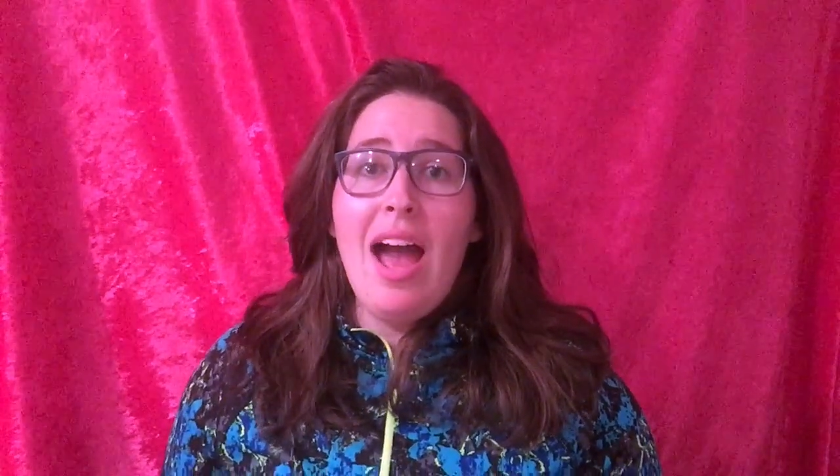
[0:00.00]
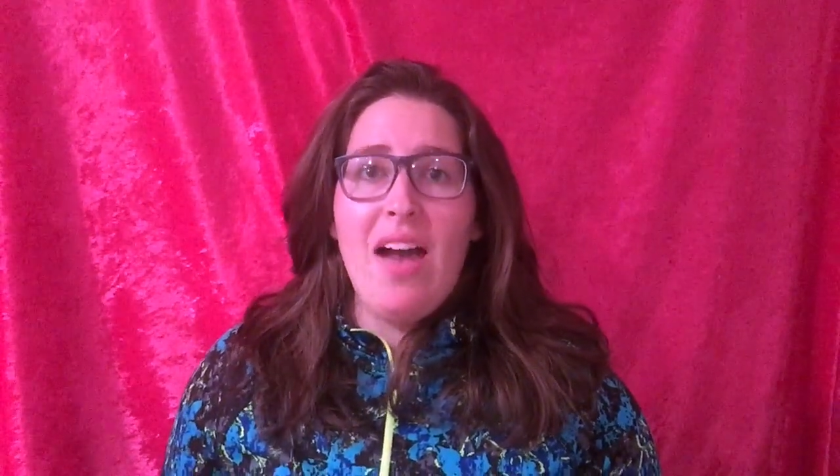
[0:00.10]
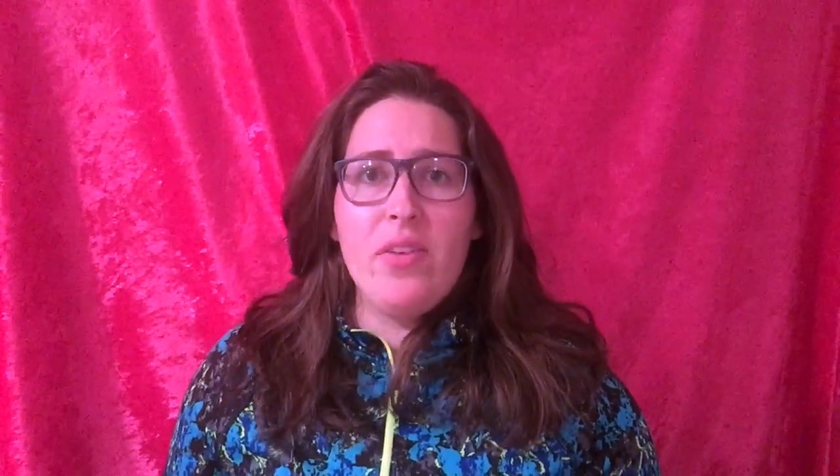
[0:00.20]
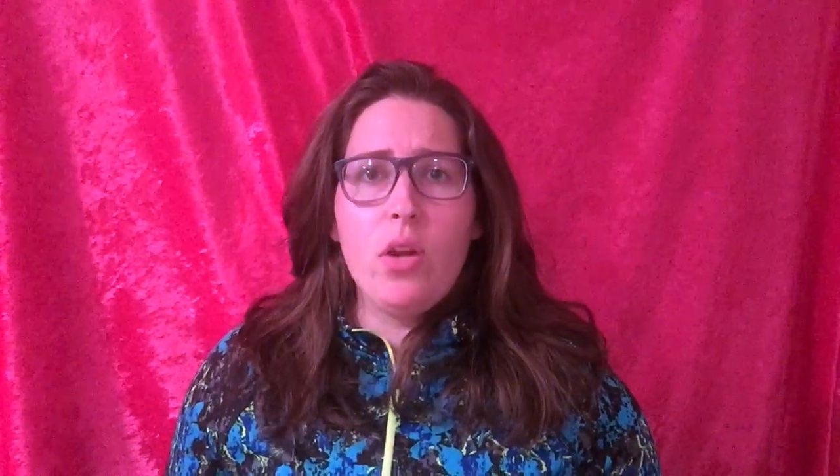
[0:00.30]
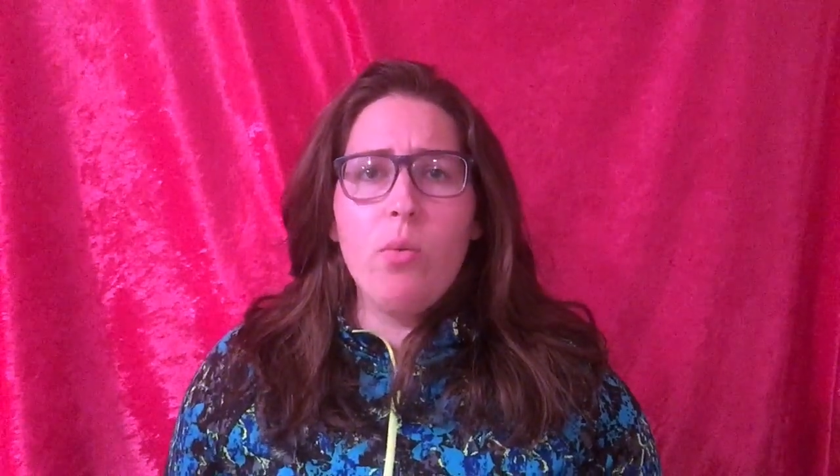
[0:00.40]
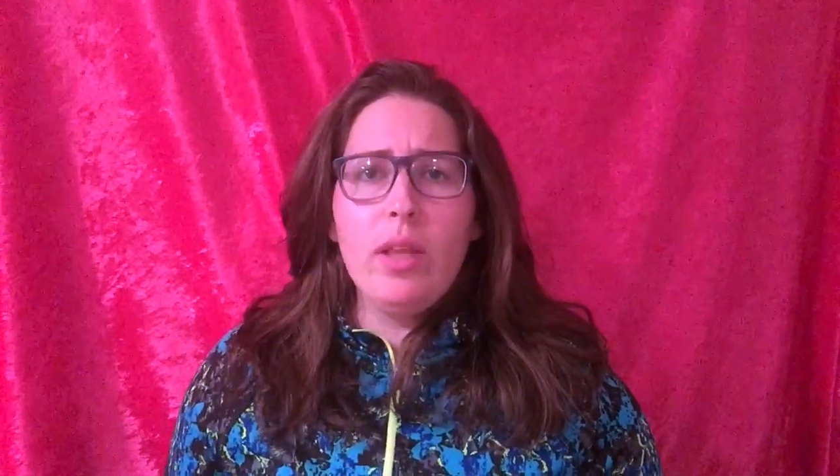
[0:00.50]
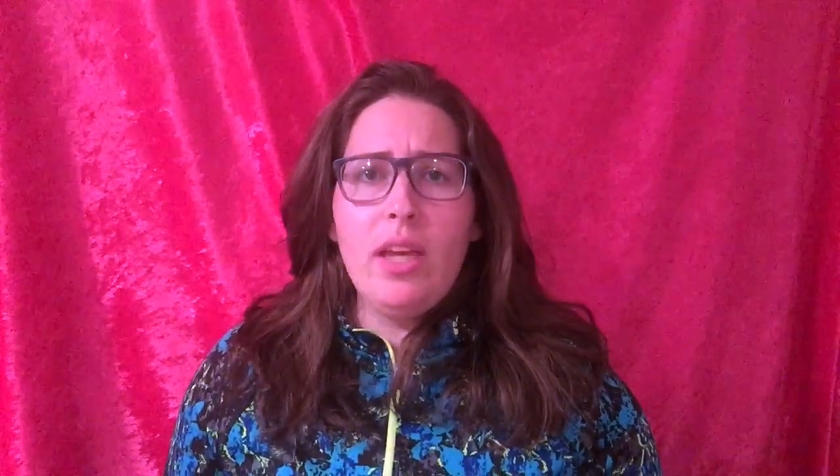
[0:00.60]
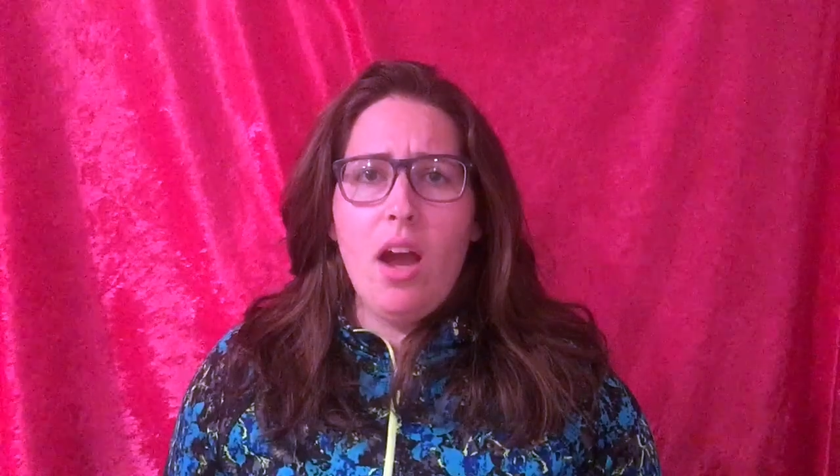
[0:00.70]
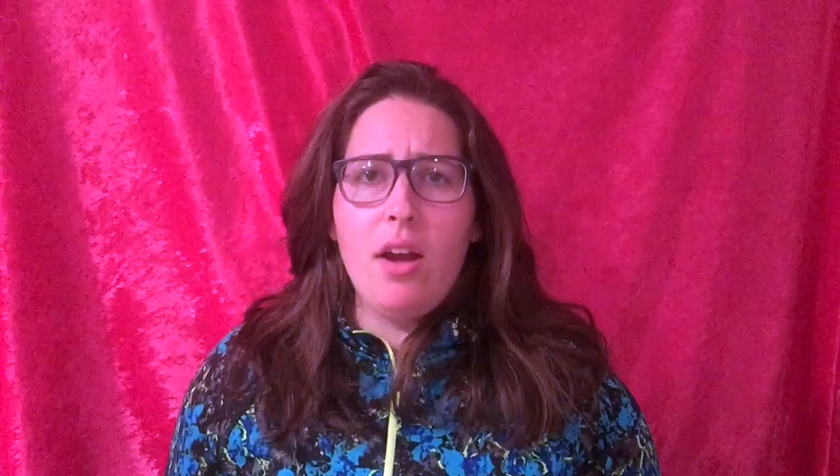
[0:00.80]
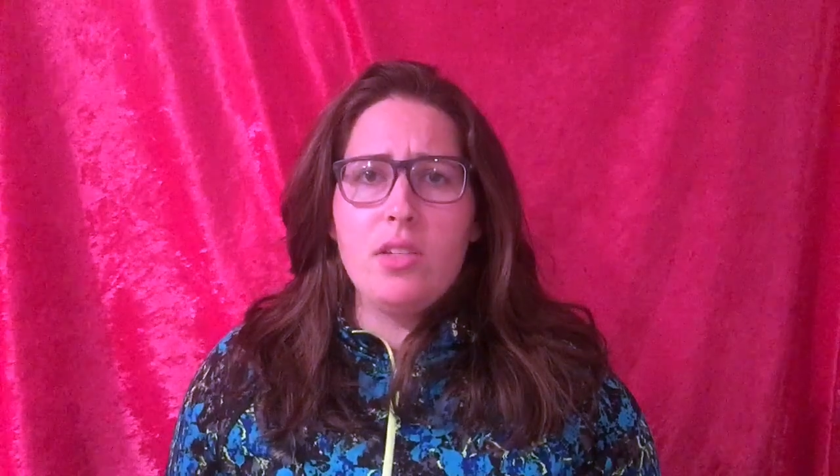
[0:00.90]
having a
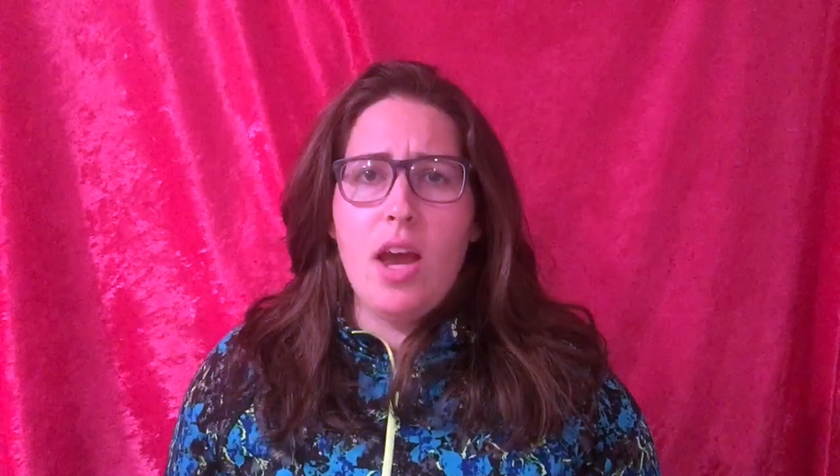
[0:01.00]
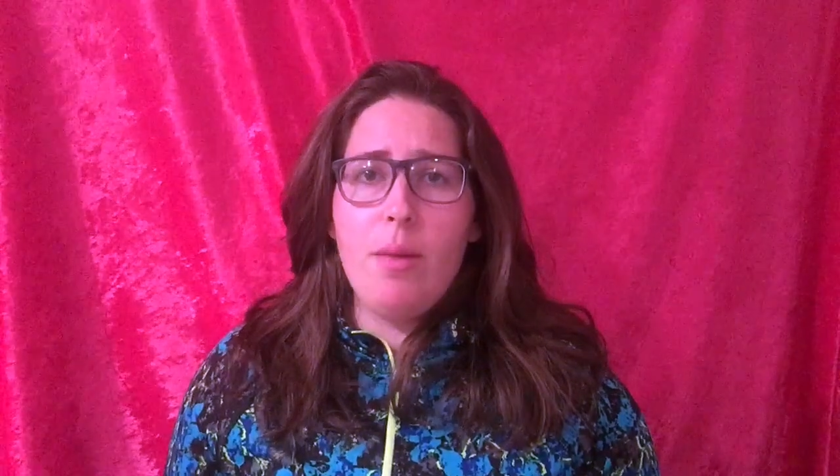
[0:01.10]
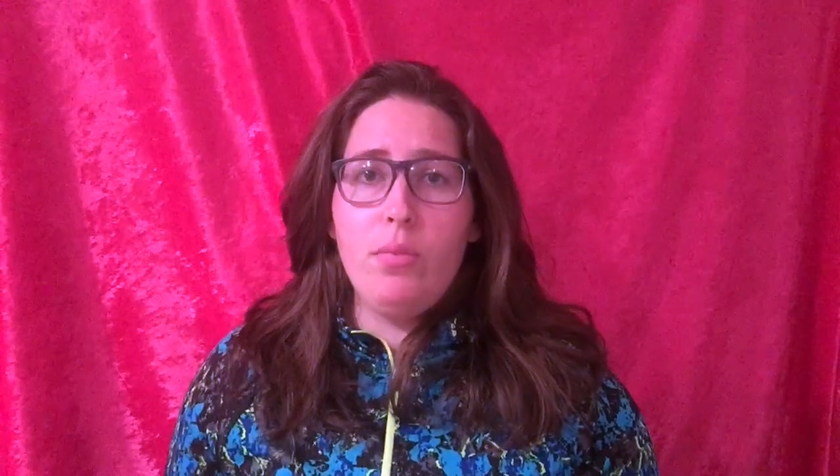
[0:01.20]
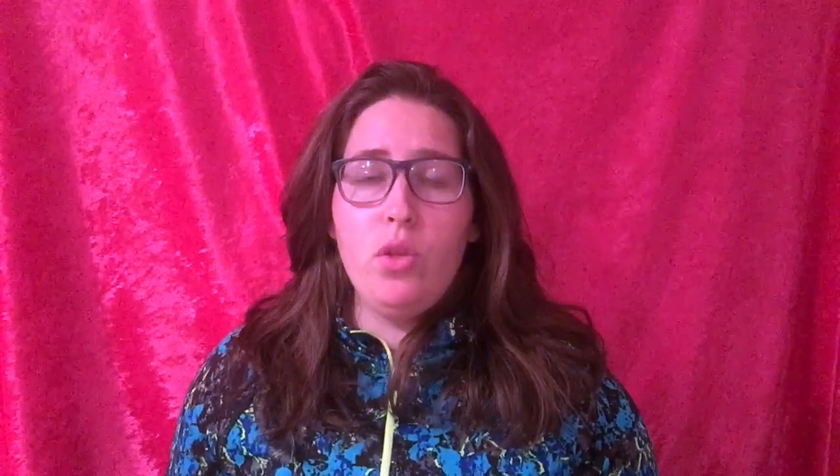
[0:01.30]
really hard time